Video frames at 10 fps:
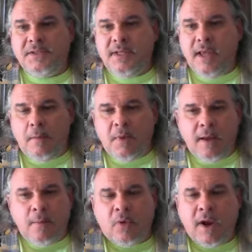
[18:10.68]
the
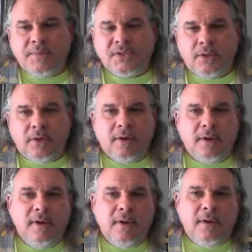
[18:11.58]
Eminem rap song,
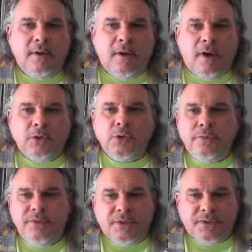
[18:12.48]

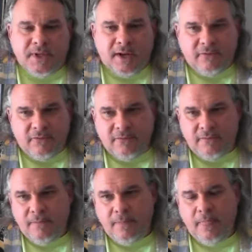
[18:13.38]
Lose Yourself.
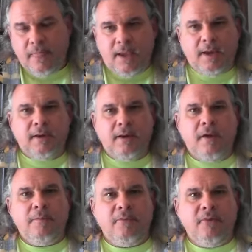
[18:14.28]
And
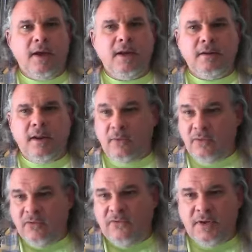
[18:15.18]
I provided not
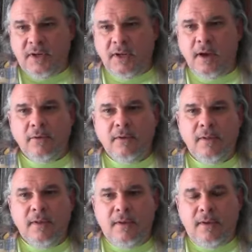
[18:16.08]
only the video,
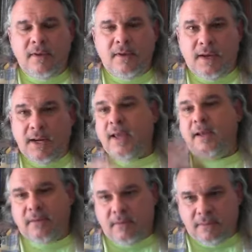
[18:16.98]
and
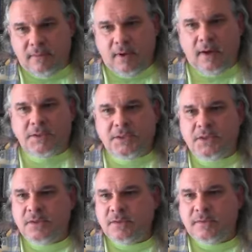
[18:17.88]
again,
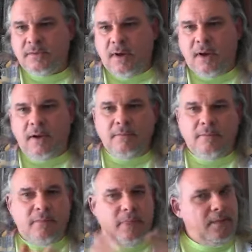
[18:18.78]
just
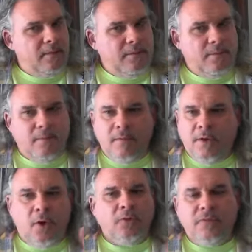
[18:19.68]

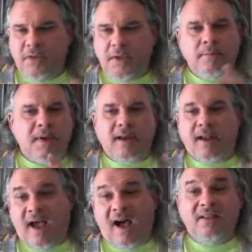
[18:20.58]
adult theme kind
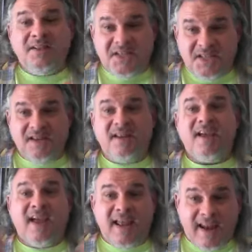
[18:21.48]
of college
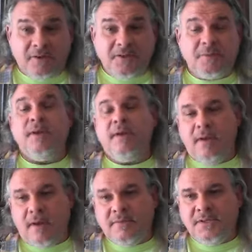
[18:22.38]
announcement.
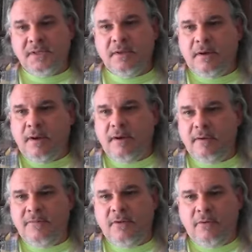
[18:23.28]
Obviously there are,
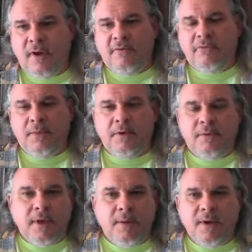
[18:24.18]
if you're not familiar
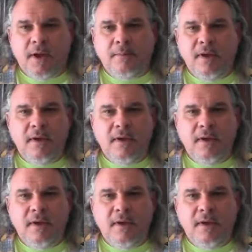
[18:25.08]
with Eminem,